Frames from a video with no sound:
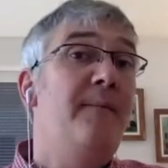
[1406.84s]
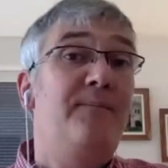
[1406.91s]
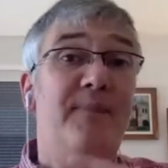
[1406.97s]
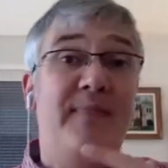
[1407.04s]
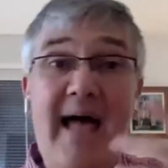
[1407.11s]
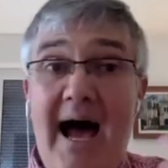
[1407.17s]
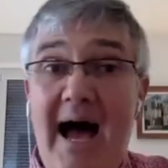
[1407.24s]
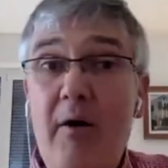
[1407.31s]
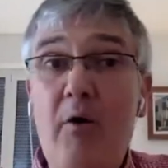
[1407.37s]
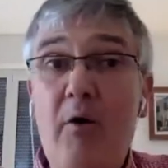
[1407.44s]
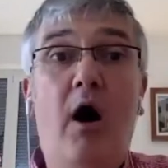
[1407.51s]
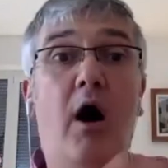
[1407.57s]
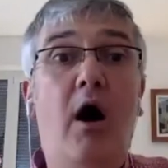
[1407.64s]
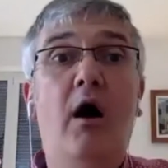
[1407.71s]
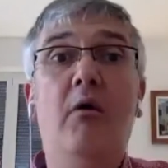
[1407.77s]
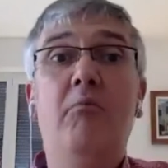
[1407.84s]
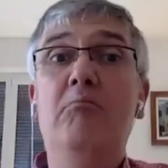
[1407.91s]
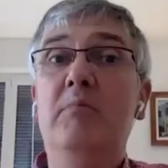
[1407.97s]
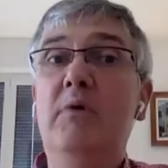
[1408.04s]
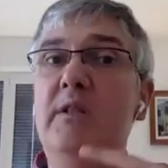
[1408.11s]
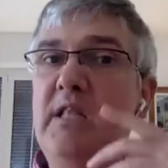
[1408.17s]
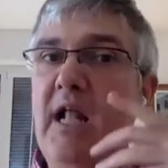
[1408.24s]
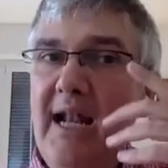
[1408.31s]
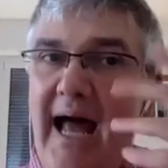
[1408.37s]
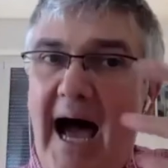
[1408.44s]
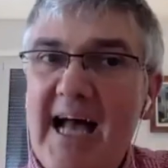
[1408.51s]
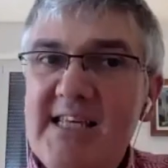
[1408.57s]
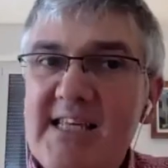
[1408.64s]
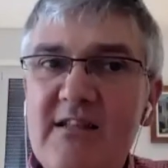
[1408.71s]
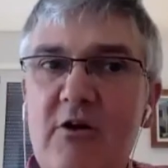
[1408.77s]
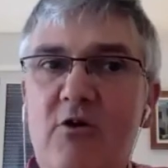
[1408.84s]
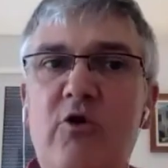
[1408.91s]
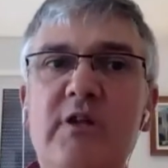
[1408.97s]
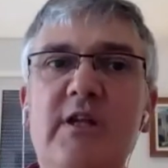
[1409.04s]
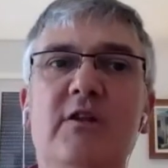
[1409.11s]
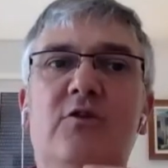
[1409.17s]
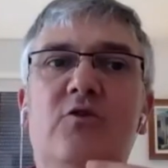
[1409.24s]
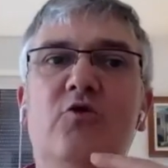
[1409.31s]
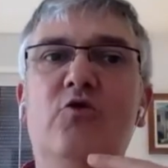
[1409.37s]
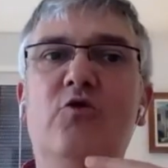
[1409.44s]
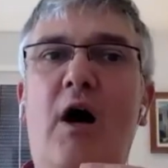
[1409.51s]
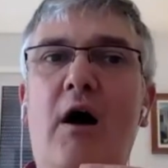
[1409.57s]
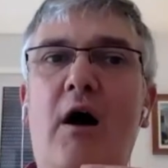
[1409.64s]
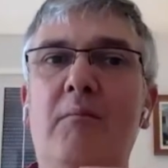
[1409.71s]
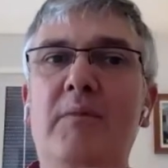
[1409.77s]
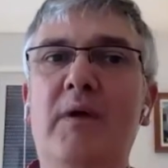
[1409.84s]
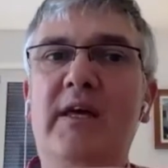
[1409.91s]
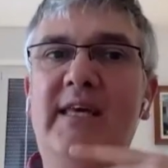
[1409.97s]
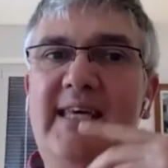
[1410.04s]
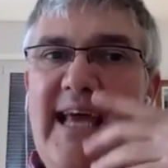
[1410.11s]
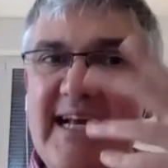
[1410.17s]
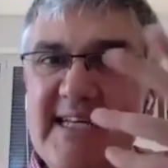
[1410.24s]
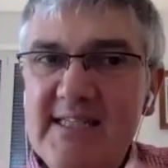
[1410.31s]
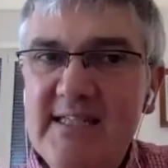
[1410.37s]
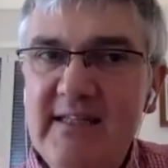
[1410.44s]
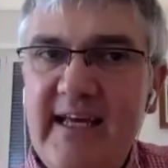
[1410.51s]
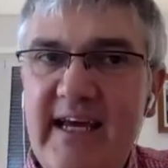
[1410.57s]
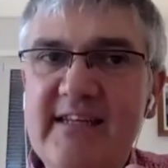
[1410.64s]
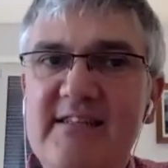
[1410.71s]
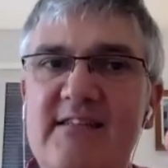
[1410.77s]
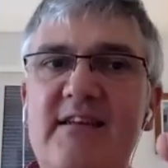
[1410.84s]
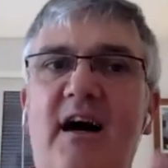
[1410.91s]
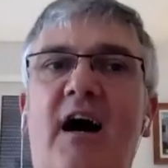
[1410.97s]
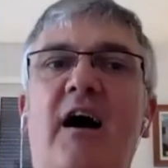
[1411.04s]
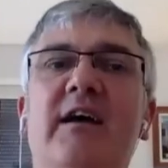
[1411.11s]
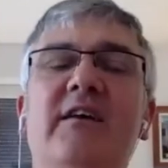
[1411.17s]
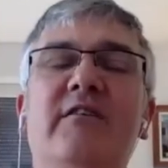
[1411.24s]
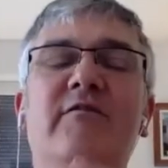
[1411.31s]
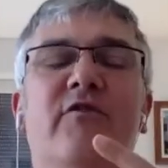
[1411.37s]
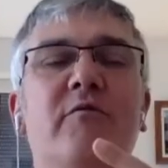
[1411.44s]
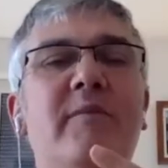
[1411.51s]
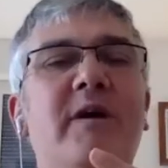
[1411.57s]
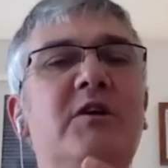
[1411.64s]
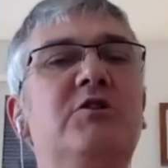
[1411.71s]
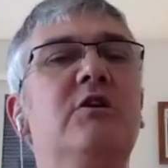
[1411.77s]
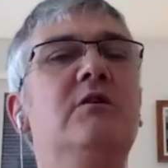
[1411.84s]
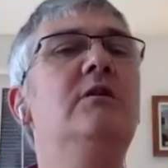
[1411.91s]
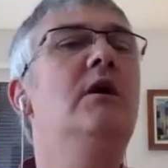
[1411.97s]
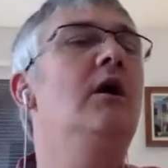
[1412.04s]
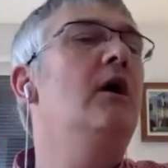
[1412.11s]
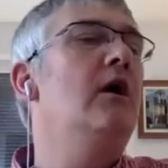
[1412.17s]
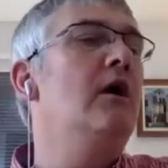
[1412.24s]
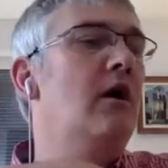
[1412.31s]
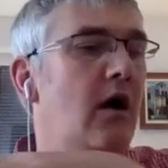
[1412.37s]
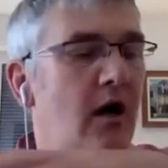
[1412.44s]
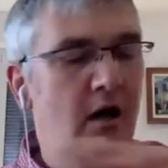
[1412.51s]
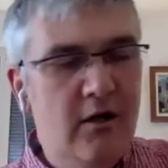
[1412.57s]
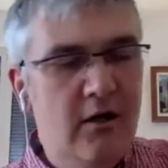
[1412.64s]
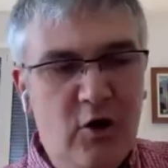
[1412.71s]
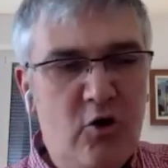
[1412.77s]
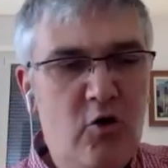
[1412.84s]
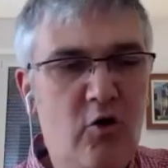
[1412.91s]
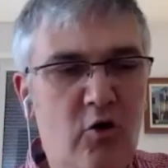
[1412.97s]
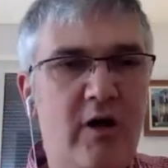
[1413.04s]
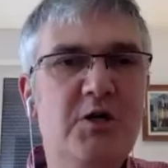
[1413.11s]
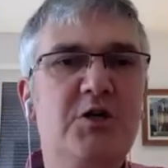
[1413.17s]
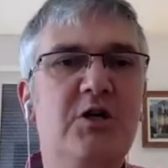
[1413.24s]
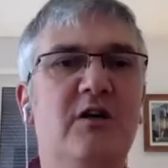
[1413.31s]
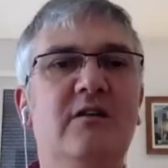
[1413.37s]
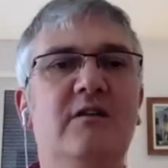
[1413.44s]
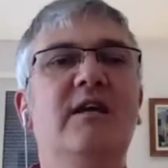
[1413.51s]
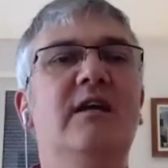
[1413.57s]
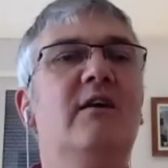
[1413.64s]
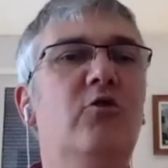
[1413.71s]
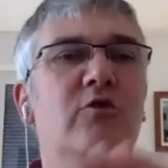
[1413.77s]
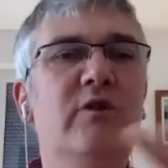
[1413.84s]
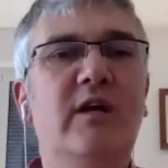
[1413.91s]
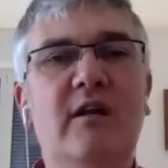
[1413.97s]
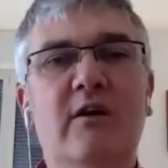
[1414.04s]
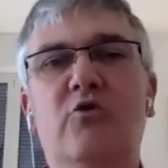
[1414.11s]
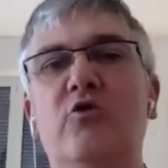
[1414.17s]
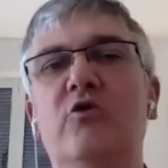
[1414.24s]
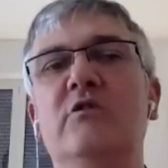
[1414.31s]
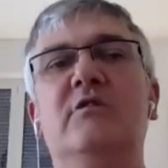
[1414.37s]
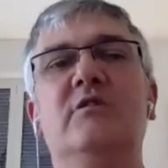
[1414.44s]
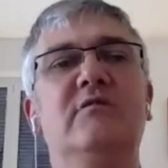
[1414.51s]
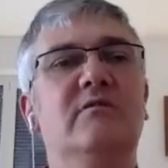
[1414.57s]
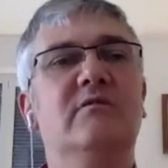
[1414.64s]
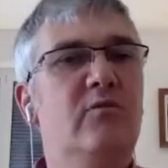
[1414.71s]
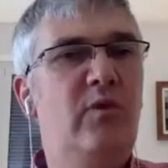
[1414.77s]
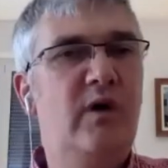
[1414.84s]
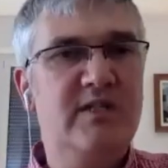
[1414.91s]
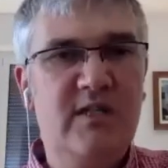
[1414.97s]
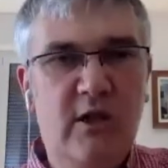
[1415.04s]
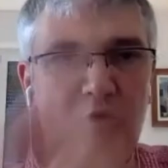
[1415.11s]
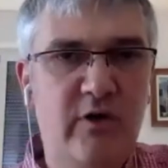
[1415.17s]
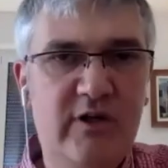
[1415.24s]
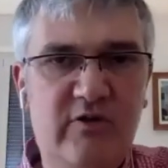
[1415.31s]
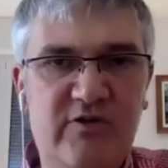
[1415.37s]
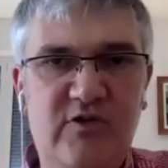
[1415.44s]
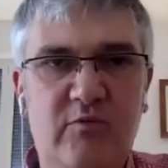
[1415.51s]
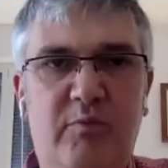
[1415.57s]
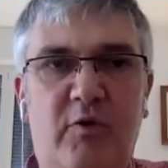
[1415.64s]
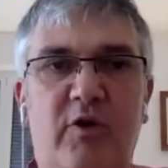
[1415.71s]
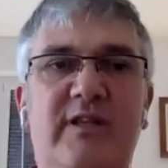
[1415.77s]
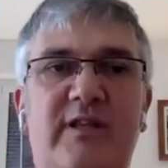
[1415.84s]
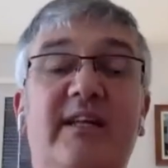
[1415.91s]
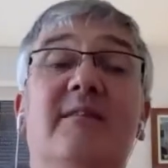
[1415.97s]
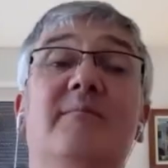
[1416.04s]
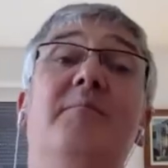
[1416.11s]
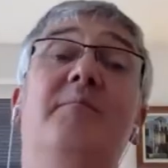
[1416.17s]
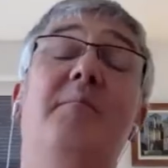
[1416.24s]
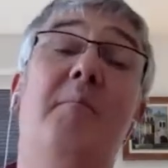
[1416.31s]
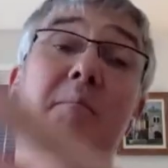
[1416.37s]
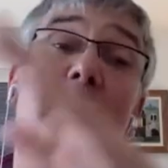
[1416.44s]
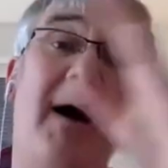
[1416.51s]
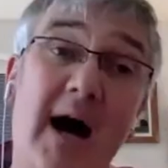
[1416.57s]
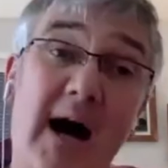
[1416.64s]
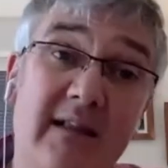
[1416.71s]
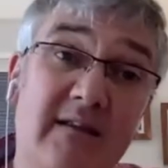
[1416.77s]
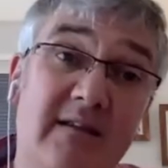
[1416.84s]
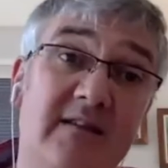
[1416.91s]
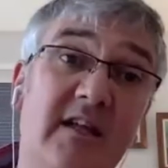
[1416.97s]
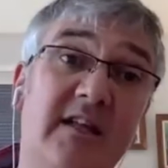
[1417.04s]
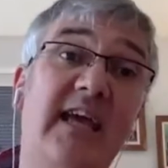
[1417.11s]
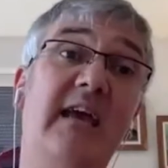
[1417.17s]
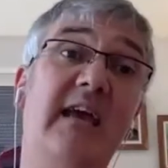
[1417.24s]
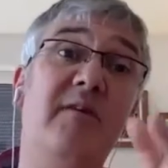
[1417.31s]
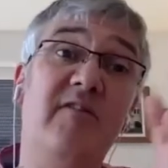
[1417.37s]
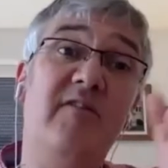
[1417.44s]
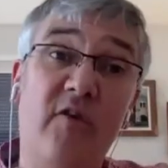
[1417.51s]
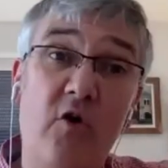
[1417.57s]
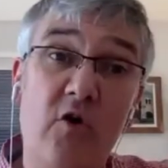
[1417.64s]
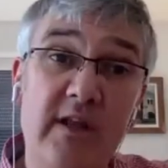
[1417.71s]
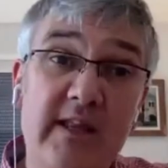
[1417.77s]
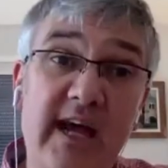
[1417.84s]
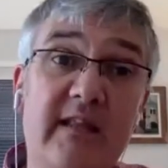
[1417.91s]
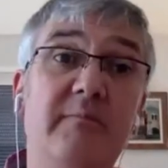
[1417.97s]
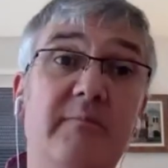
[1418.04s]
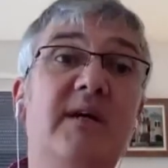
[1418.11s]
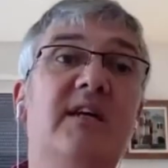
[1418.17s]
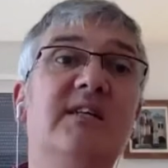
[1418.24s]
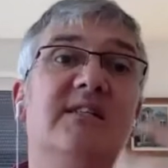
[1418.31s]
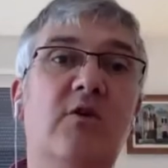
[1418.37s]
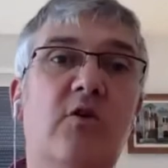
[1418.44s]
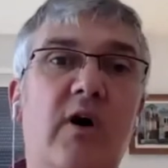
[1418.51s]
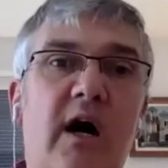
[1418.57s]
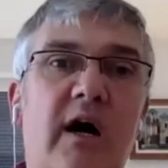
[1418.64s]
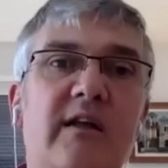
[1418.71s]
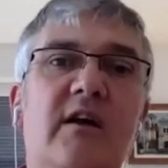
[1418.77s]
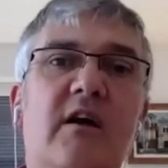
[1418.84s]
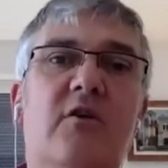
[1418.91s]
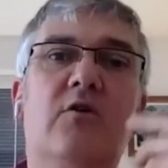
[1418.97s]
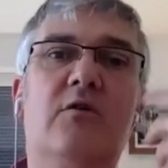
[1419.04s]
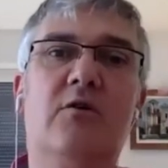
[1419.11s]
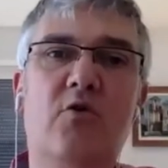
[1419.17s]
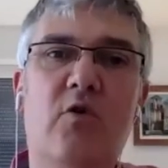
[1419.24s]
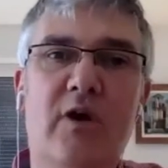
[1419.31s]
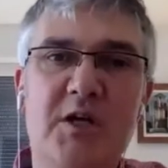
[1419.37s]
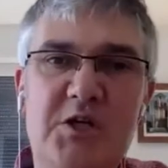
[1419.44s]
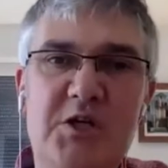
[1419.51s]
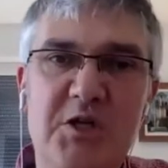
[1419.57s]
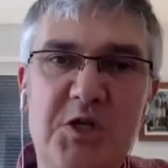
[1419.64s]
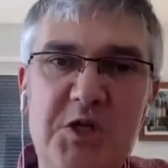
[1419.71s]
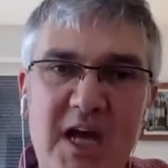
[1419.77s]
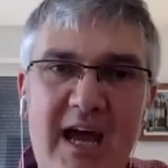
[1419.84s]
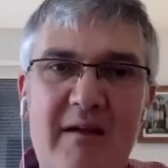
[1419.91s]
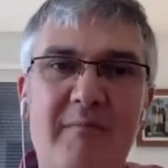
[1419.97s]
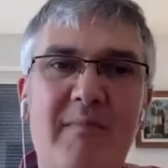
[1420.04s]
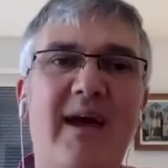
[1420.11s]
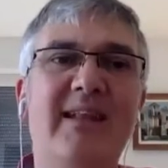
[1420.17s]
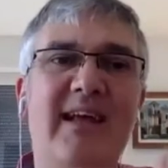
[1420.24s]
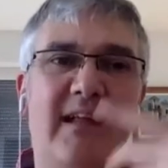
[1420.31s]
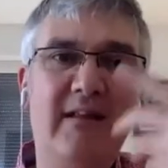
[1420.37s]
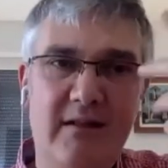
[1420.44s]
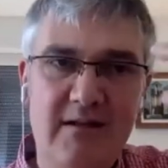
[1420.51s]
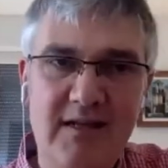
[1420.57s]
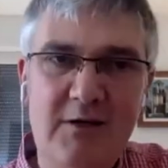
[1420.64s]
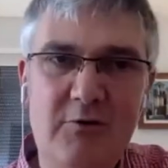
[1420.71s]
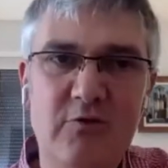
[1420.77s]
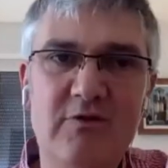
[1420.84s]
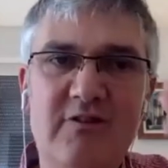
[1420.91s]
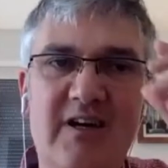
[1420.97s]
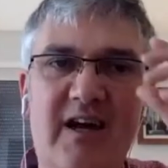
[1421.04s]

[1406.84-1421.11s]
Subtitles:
Now, according to yesterday's information, the coalition, including Likud, was not going to support it. But the day before that, Miki Zohar, the coalition chairman and the Likud